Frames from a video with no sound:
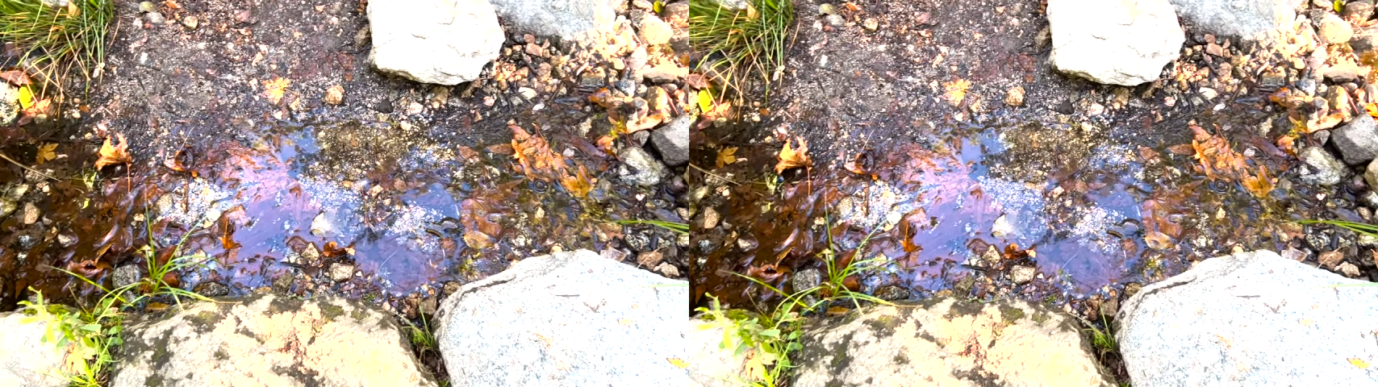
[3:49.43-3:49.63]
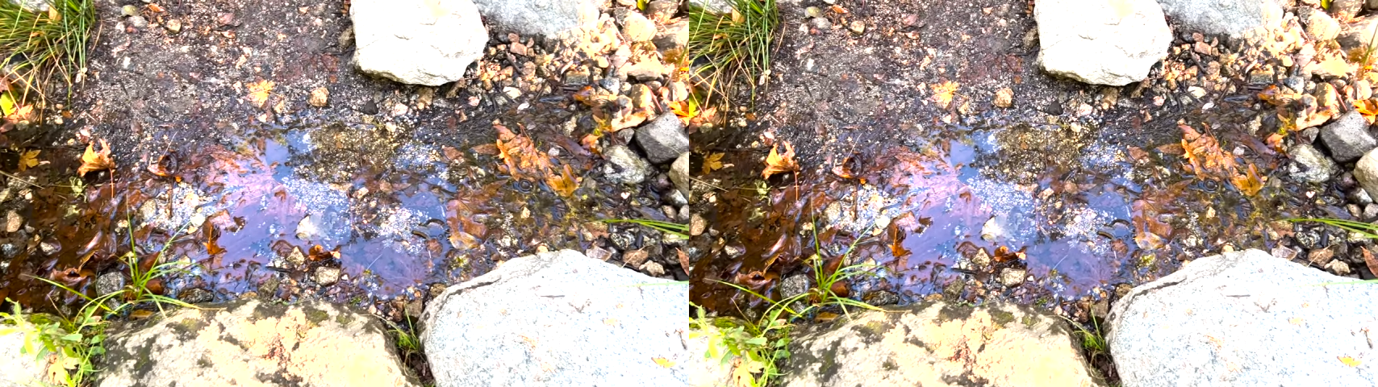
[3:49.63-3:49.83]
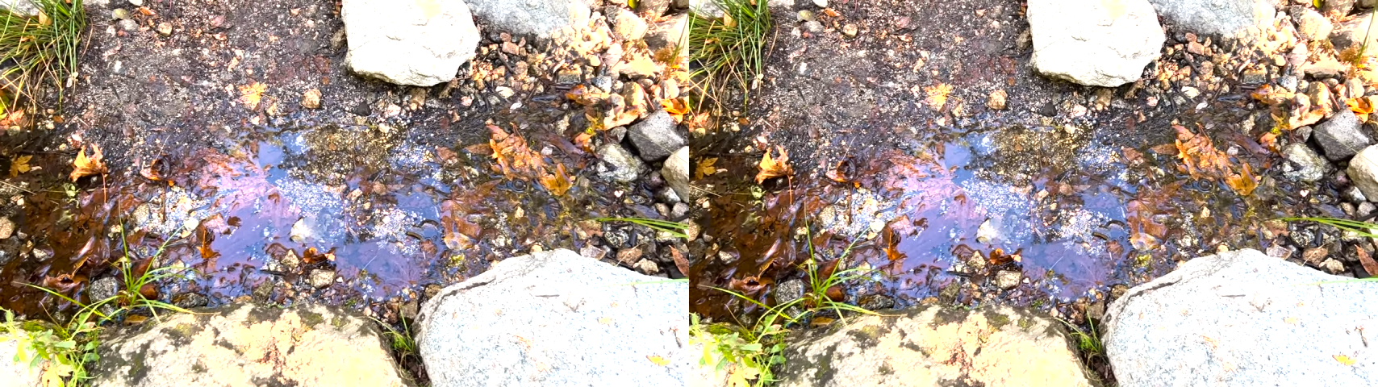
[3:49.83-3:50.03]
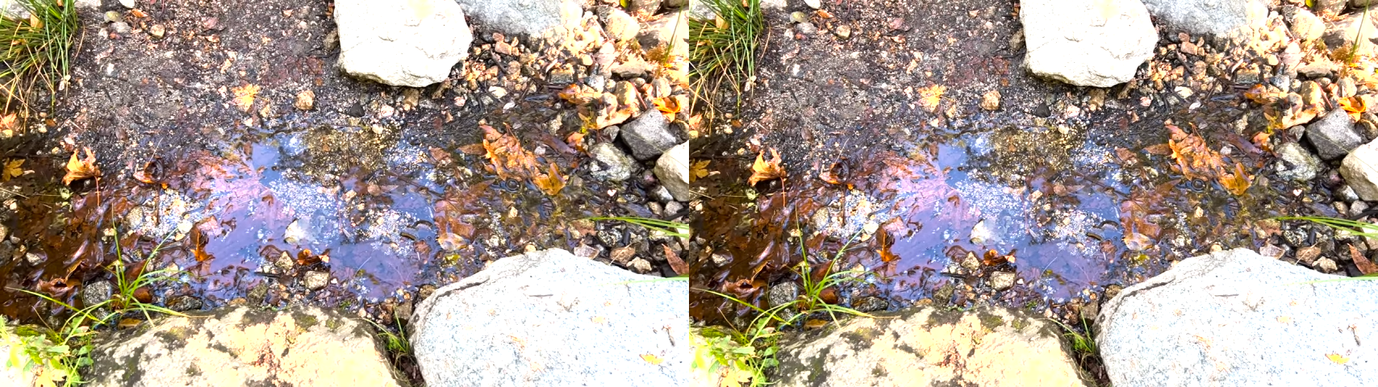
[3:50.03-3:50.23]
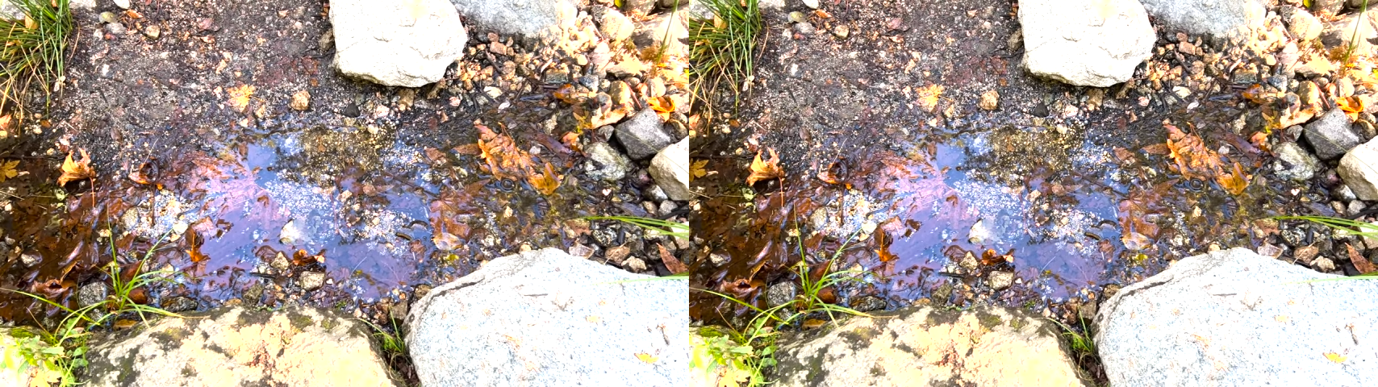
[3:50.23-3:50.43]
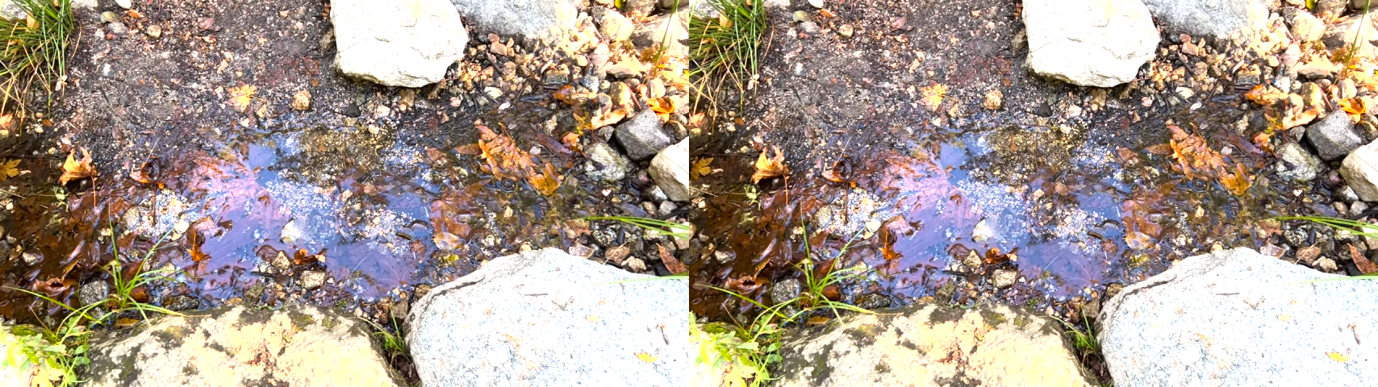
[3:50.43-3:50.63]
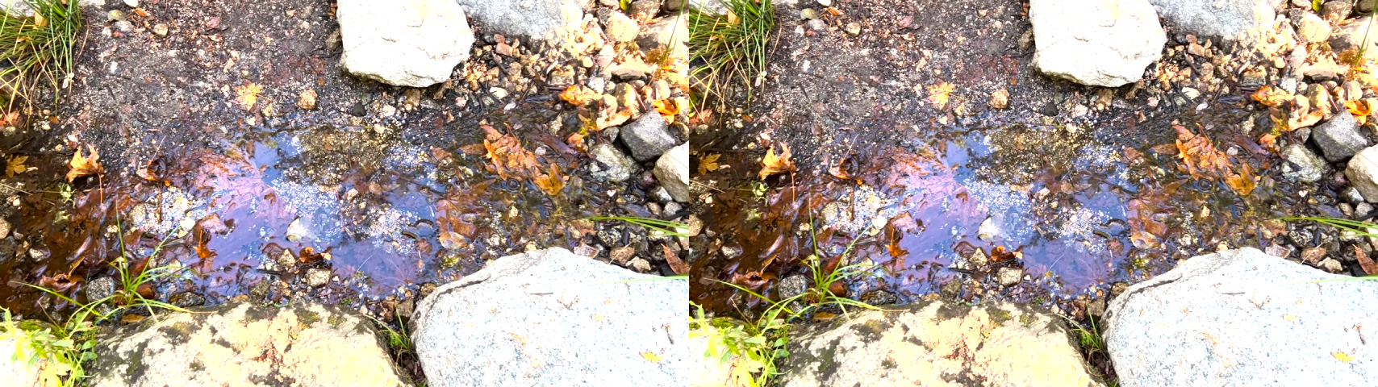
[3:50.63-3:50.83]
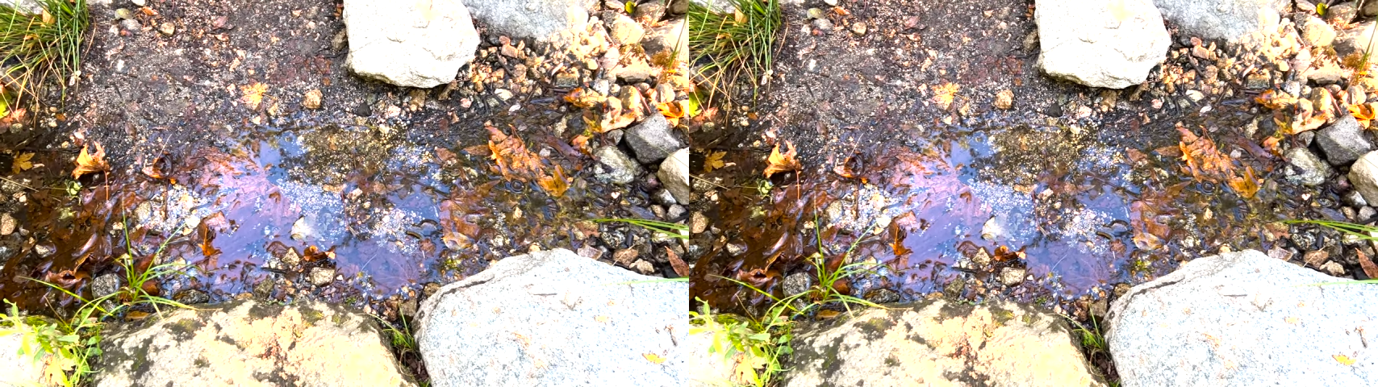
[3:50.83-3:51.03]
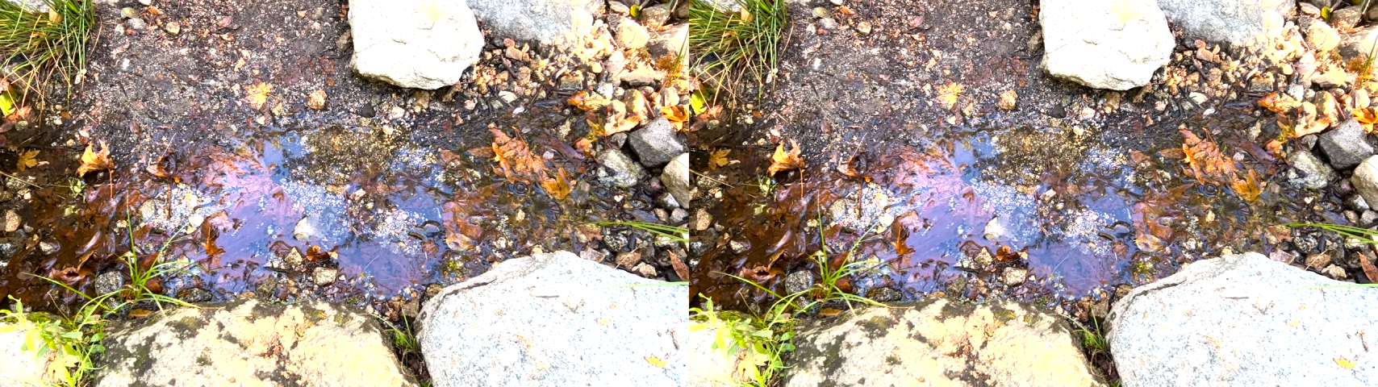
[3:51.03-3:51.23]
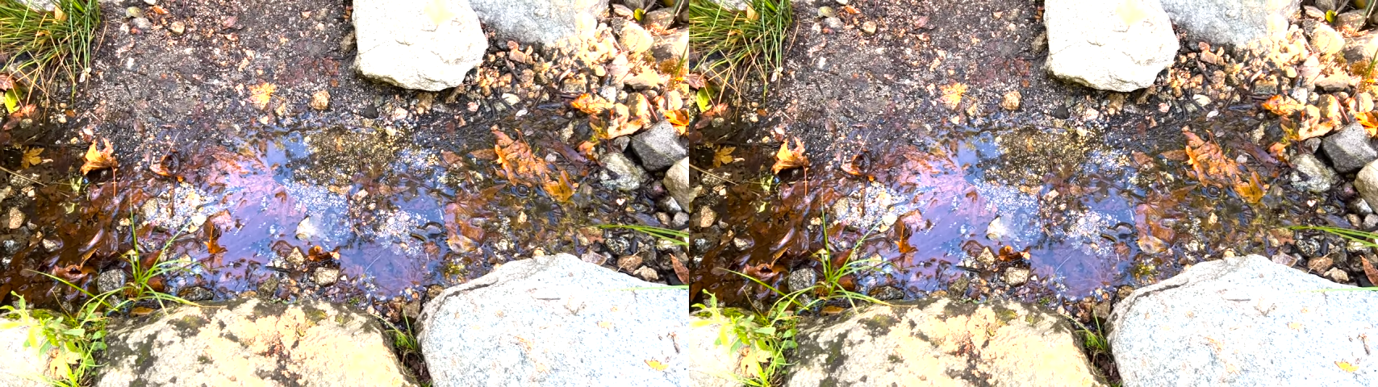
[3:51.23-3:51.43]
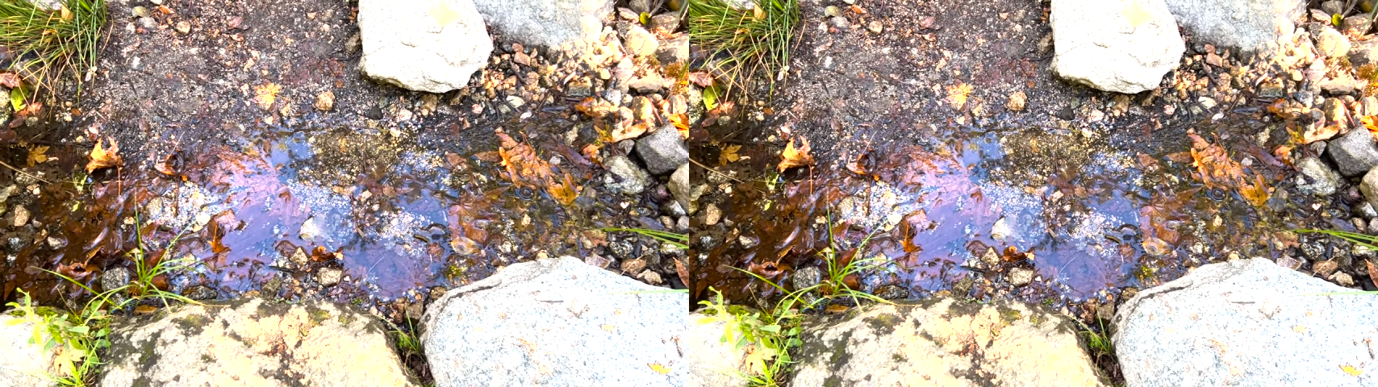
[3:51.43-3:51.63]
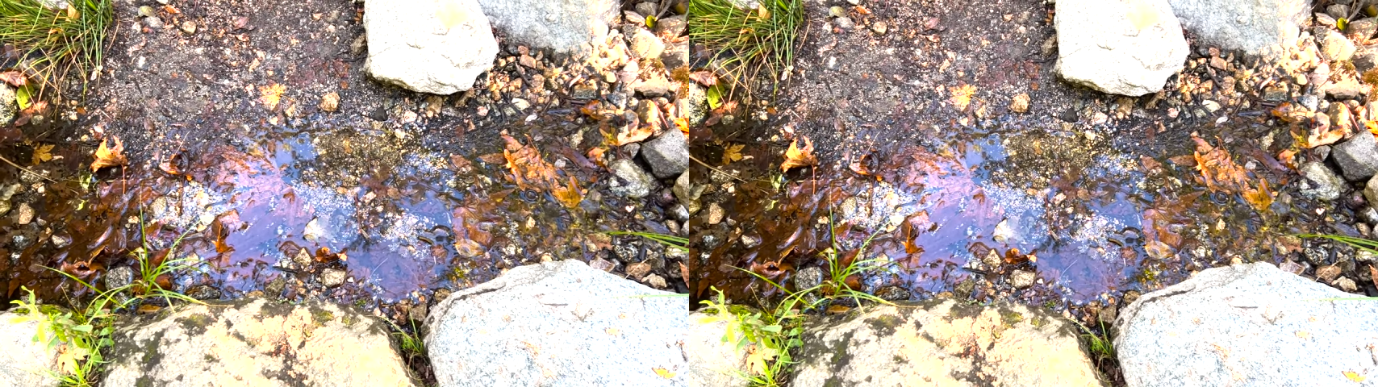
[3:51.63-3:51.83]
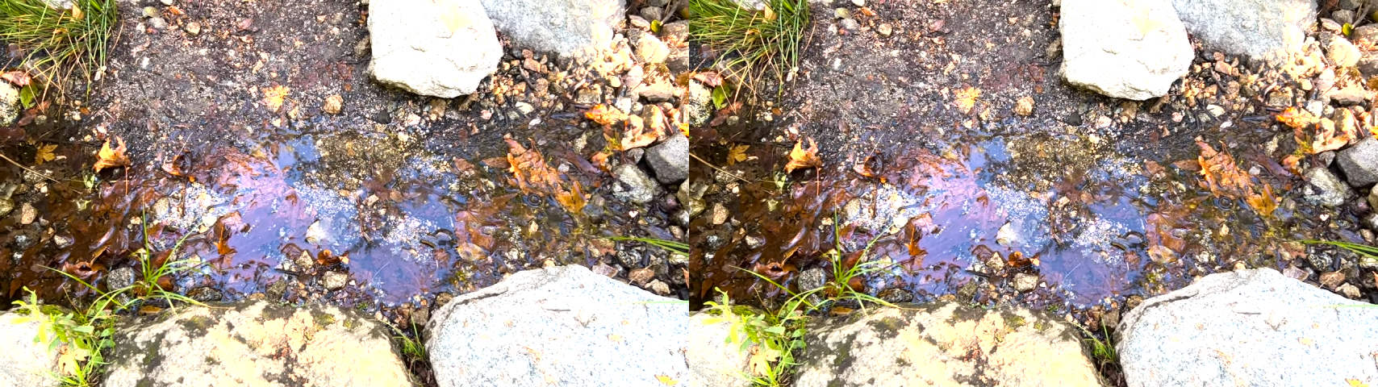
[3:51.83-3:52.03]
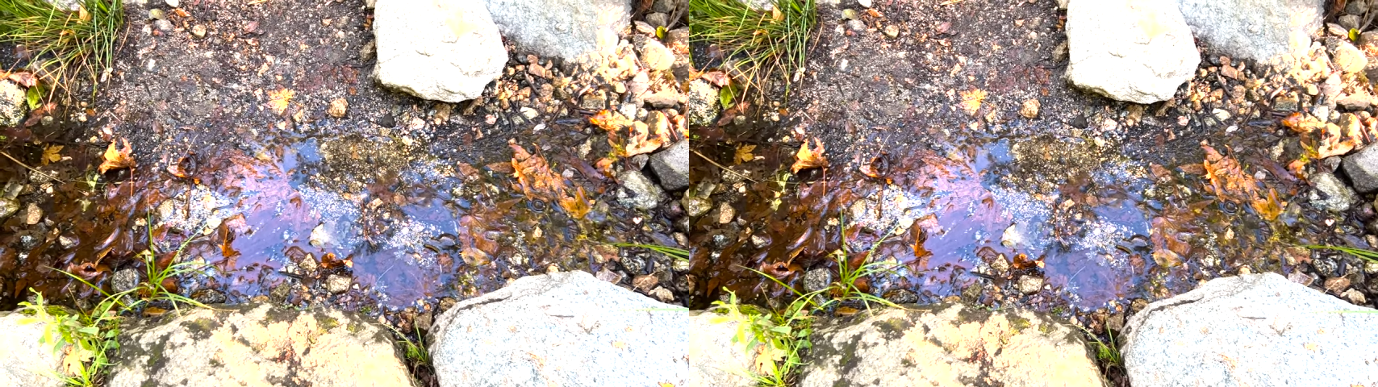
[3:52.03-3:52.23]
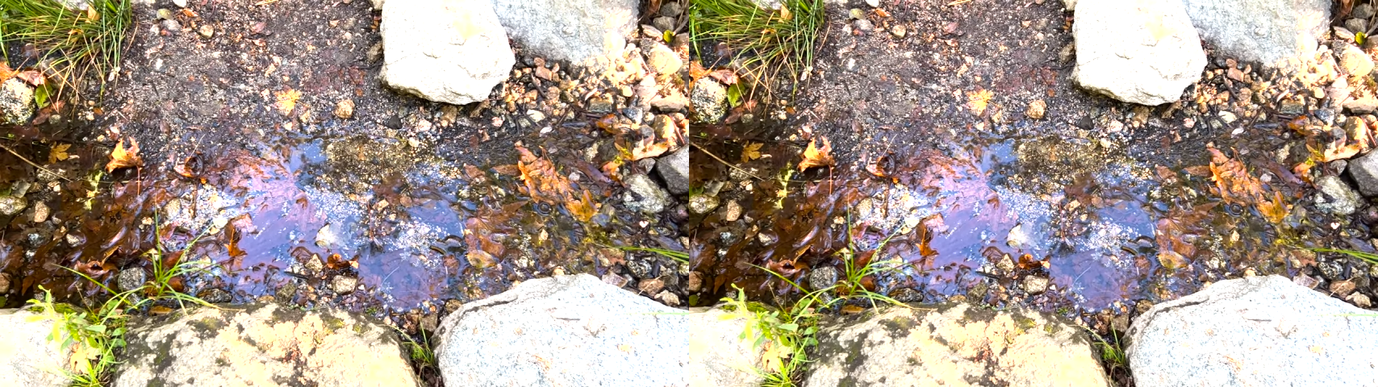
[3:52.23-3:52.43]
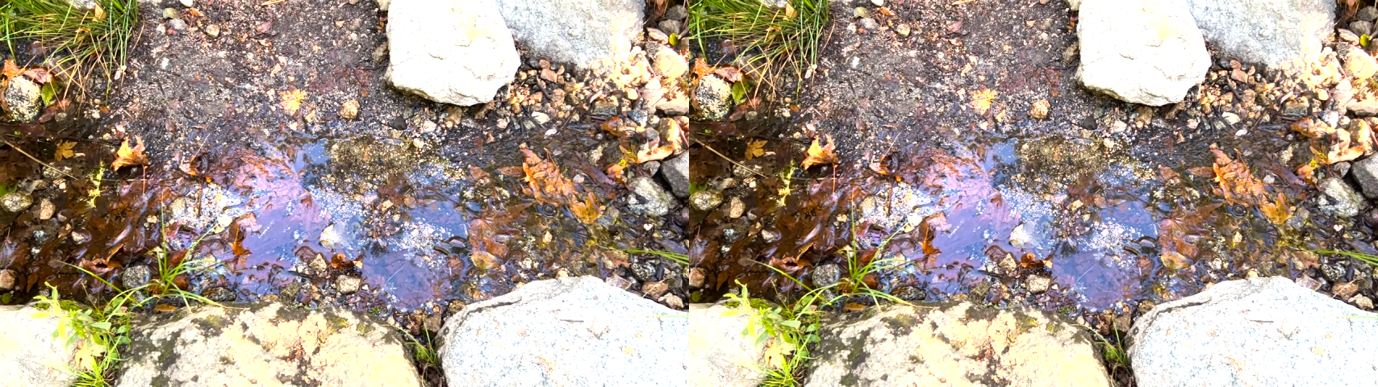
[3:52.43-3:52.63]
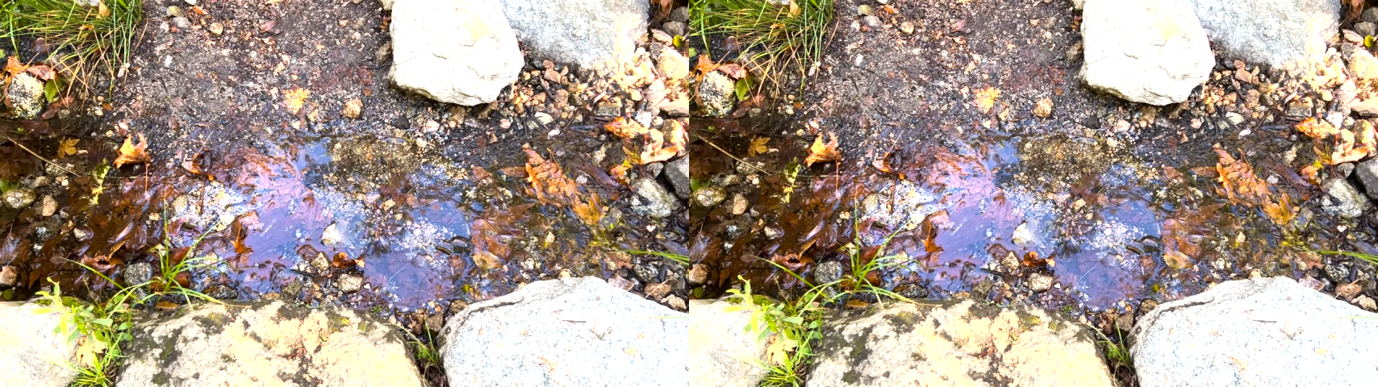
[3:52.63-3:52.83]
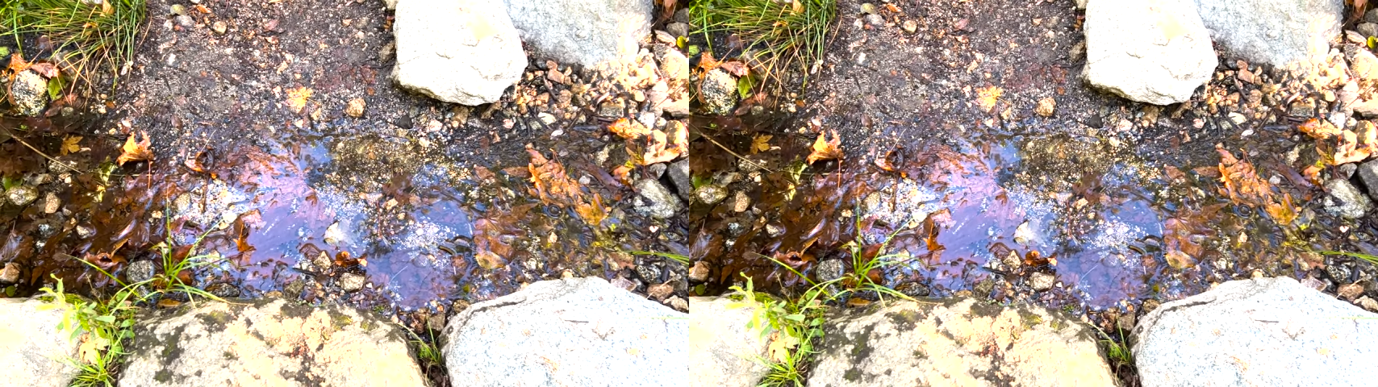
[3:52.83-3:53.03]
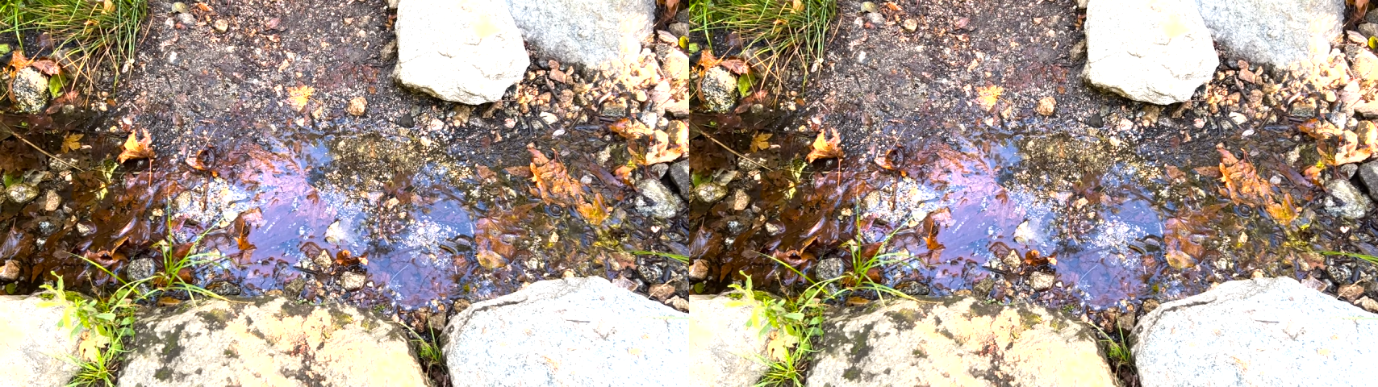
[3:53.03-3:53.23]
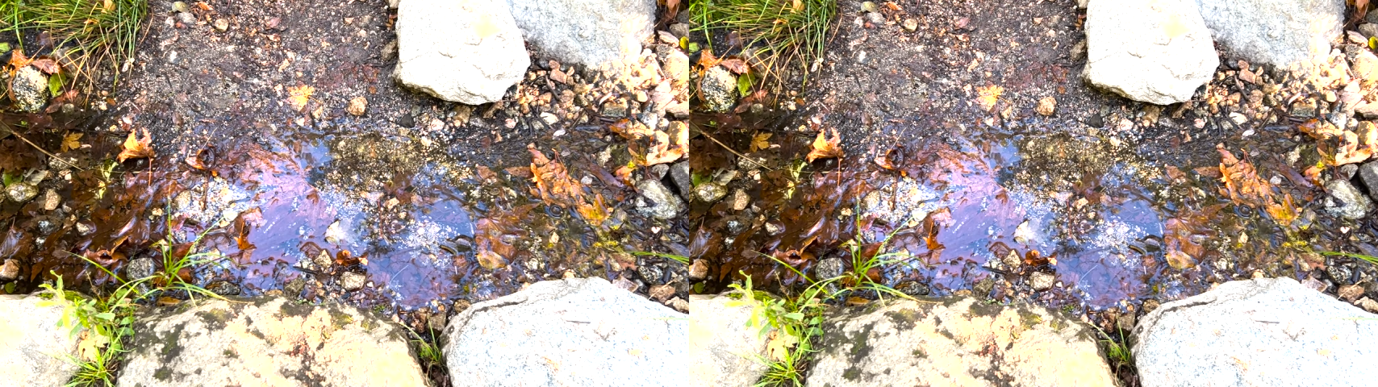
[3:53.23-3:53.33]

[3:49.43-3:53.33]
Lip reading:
No face is visible, so there are no lips to read.